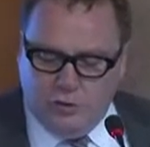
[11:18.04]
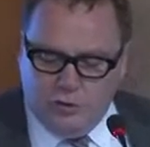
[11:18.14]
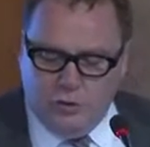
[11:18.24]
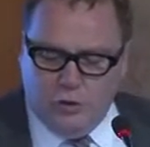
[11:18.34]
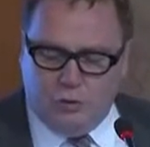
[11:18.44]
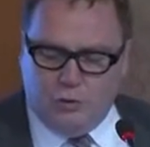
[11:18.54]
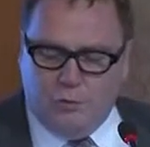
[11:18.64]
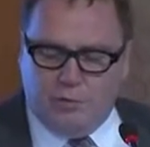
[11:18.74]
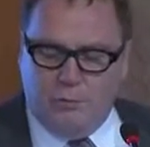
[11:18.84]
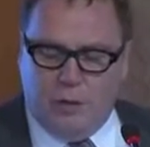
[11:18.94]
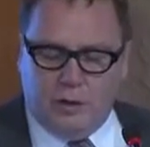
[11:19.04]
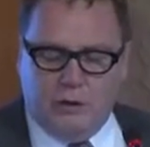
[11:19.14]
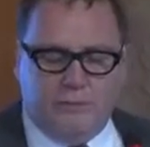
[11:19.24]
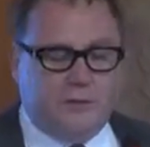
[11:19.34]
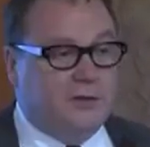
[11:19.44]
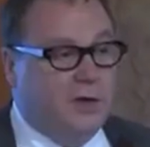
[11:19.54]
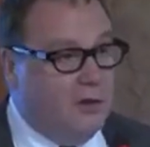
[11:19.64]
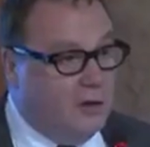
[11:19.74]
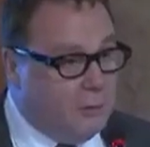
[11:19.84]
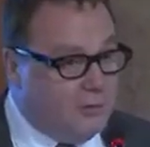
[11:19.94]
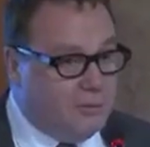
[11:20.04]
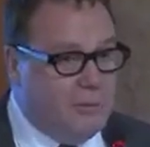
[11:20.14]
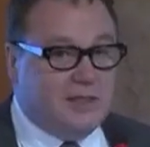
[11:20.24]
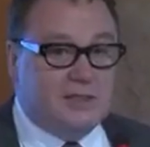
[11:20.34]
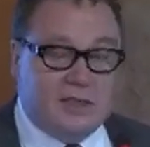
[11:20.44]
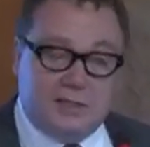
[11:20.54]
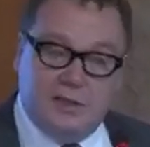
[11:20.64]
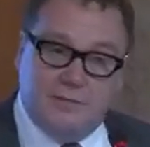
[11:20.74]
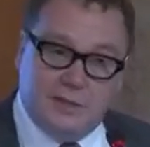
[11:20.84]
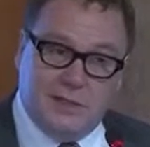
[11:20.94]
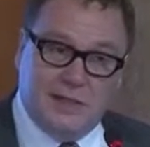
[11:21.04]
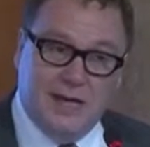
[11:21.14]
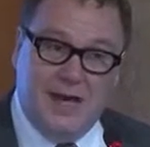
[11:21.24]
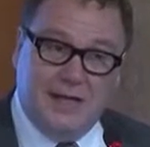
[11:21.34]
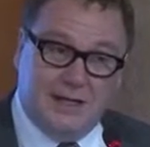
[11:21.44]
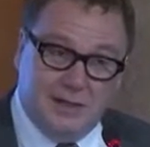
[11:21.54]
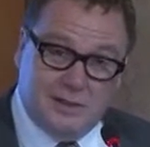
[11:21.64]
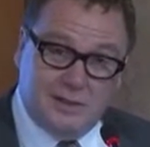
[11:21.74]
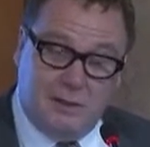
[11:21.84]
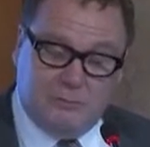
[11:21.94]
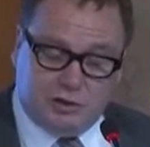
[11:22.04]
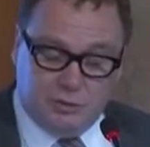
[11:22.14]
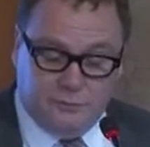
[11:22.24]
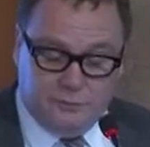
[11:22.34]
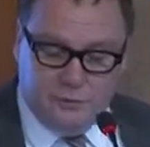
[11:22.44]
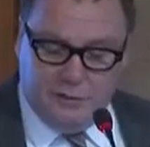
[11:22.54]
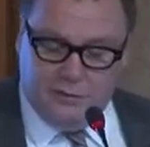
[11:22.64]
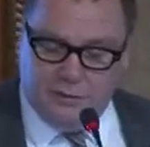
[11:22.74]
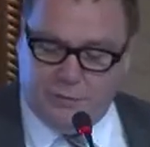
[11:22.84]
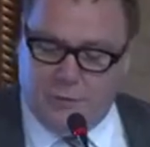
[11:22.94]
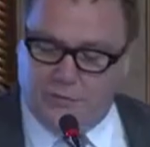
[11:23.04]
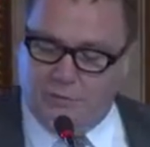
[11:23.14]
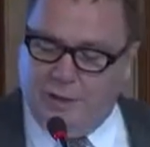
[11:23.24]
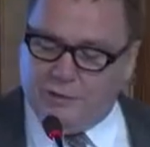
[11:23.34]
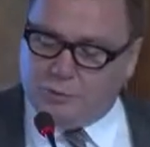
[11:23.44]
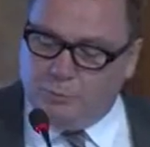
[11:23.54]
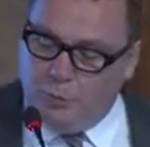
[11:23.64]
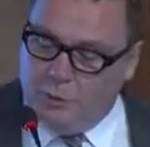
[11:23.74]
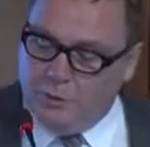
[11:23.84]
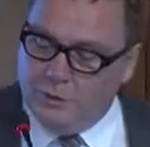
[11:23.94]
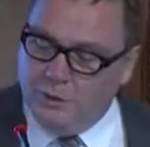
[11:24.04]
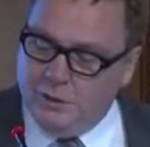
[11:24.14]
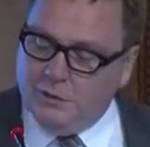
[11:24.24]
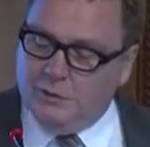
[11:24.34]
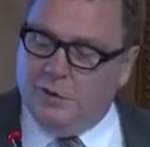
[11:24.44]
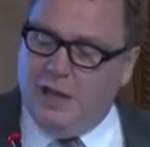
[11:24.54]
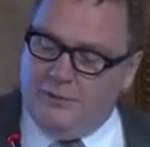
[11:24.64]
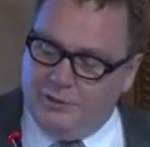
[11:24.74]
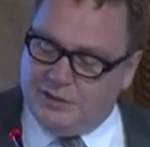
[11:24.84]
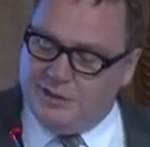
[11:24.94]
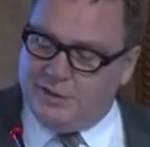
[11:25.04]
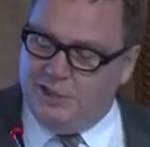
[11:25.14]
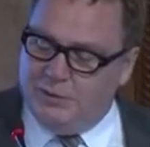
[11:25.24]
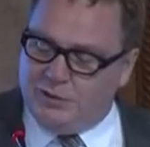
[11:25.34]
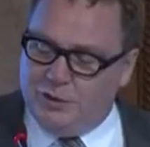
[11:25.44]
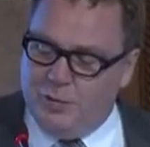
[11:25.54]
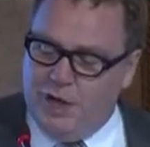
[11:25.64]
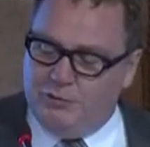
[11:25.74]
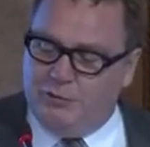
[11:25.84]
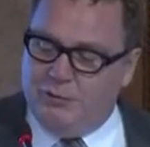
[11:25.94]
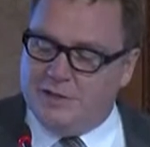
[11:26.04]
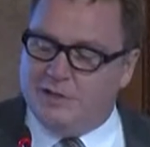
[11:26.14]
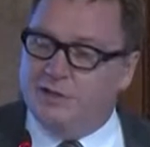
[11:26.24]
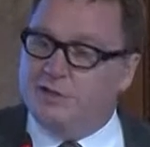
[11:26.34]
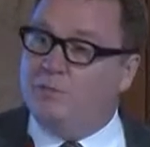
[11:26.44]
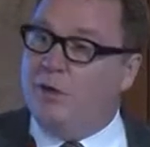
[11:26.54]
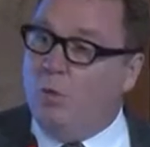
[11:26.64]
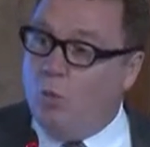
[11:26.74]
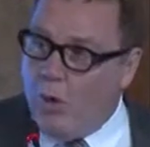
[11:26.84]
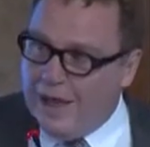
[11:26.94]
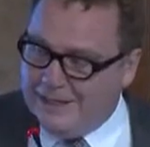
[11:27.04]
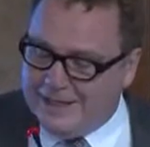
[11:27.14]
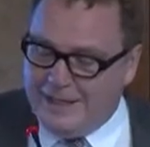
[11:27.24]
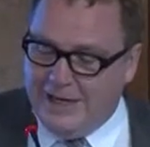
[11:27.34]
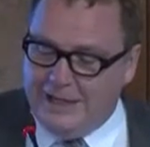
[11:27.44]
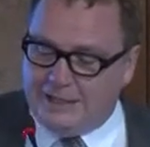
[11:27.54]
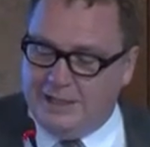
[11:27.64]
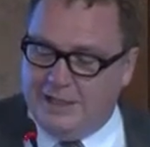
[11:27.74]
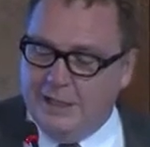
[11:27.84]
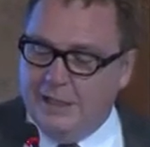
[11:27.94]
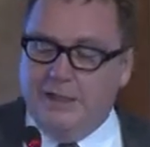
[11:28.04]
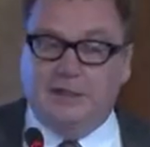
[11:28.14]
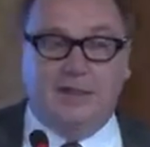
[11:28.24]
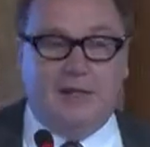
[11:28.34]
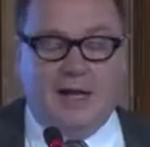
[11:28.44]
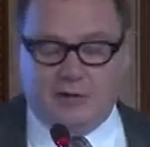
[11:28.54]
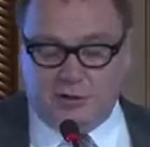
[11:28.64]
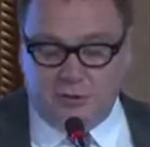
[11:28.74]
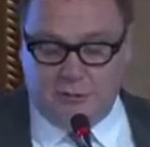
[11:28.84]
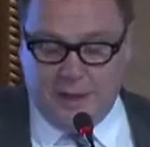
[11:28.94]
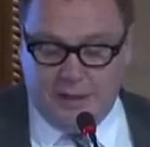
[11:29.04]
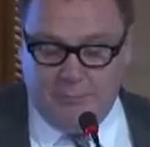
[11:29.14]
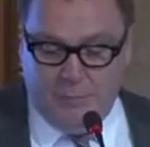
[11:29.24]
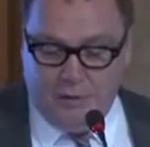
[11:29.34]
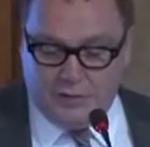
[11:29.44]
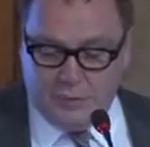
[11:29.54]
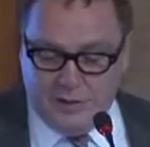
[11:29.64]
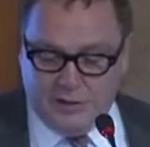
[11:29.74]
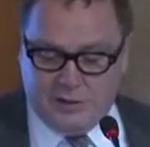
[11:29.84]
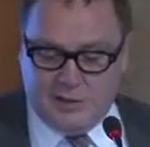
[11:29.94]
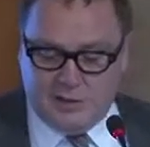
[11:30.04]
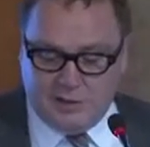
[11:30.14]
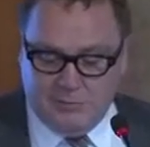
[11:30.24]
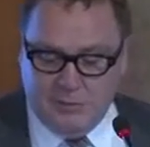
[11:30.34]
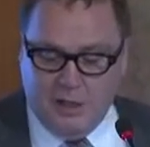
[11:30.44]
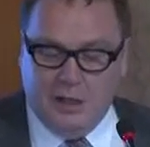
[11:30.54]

new growth model with domestic services and consumption fueling the growth much more. Every city with 200 residents being well connected into the national rail and motorway system.